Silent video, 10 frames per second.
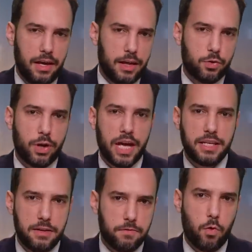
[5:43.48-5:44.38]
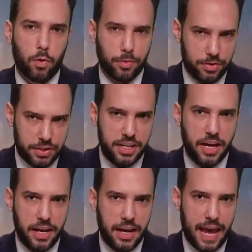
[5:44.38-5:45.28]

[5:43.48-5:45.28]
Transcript: In 2018, former CIA